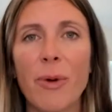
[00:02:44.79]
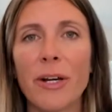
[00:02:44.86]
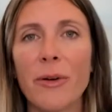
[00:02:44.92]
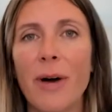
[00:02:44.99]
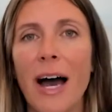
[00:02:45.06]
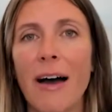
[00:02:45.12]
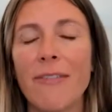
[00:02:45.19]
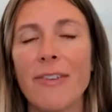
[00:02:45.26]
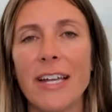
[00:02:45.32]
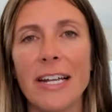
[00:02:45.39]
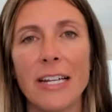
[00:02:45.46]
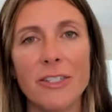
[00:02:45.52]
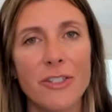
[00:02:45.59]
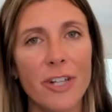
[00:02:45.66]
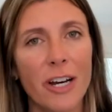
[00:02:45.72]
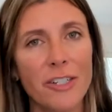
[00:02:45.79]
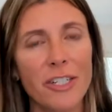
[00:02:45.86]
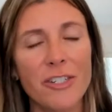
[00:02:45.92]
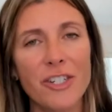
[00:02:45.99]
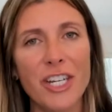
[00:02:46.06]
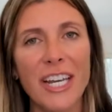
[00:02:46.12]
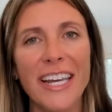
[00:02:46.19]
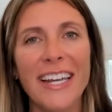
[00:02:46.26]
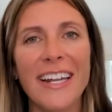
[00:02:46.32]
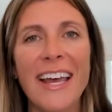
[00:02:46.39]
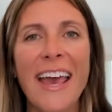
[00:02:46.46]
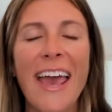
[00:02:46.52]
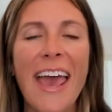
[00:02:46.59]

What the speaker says: where you'll have an instruction sheet